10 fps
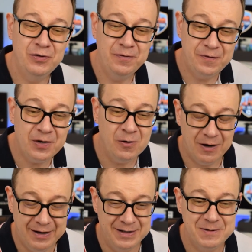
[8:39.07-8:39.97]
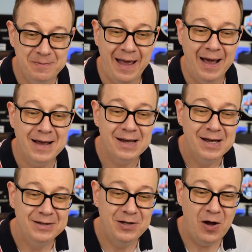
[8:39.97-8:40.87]
to throw us back
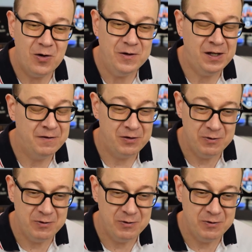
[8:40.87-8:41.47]
the content view,